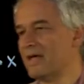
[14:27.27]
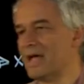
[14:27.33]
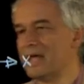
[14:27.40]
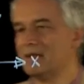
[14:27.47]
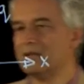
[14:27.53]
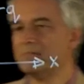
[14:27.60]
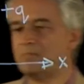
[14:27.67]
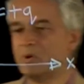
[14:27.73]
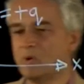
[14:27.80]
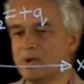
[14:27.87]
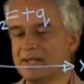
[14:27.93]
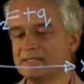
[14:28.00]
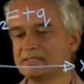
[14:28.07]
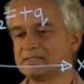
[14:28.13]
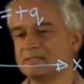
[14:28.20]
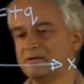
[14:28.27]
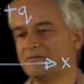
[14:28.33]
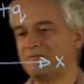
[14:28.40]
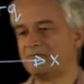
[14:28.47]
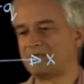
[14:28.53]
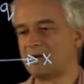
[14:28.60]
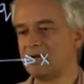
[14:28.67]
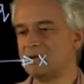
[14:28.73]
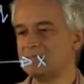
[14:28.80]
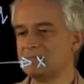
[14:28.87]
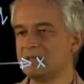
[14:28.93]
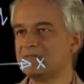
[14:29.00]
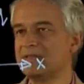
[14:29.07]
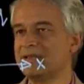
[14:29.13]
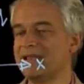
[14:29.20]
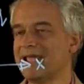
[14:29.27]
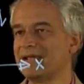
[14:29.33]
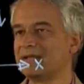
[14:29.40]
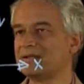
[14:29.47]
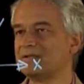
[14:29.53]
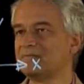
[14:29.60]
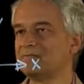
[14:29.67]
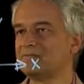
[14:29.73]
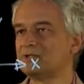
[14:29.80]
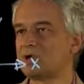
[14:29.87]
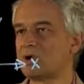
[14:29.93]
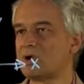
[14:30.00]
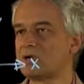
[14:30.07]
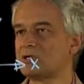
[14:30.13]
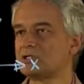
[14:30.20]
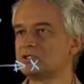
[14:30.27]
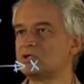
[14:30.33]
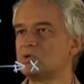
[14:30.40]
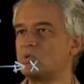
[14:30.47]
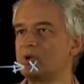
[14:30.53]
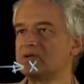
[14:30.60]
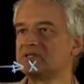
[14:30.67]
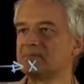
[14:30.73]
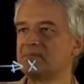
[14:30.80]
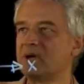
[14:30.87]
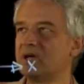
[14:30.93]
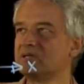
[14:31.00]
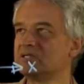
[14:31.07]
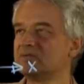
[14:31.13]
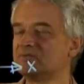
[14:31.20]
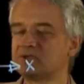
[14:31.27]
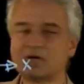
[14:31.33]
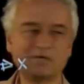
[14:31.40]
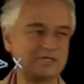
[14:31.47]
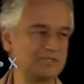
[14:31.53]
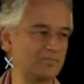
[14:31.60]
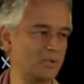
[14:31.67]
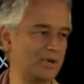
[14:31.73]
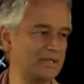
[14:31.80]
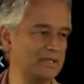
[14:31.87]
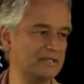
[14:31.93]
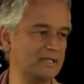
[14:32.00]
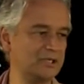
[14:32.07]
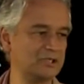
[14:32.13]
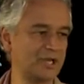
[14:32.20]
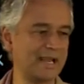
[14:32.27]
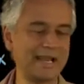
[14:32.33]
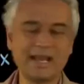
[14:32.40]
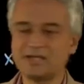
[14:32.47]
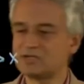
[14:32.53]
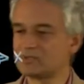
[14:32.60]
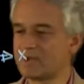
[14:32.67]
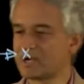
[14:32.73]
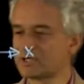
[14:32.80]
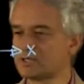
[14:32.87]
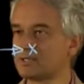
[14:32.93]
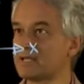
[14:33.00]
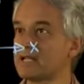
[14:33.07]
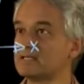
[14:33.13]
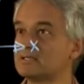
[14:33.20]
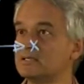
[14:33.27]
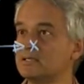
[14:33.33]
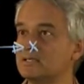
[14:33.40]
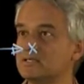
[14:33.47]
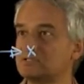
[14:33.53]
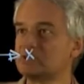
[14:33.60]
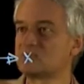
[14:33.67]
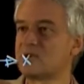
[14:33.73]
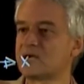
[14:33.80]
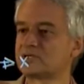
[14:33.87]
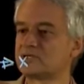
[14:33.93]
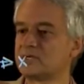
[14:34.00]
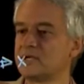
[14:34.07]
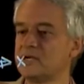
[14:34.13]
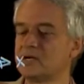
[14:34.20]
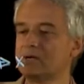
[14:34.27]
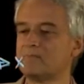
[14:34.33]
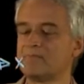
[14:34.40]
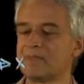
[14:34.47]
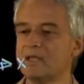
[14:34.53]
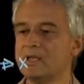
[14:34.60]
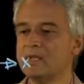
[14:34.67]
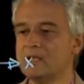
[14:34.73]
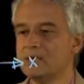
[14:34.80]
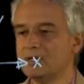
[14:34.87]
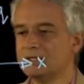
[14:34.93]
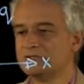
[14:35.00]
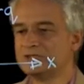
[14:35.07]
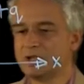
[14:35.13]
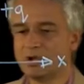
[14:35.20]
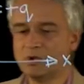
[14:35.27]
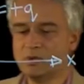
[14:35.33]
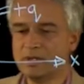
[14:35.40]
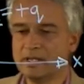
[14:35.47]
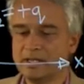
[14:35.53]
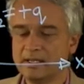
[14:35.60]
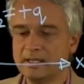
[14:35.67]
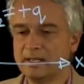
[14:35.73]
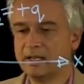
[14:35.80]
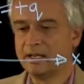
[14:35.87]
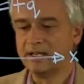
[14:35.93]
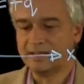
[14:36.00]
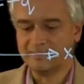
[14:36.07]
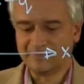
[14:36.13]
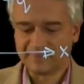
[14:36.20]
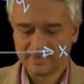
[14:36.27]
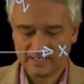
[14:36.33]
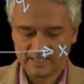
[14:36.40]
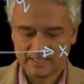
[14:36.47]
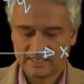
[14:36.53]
that points from the negative charge towards the positive charge. It's pointing in the j hat direction. That's this direction here. So the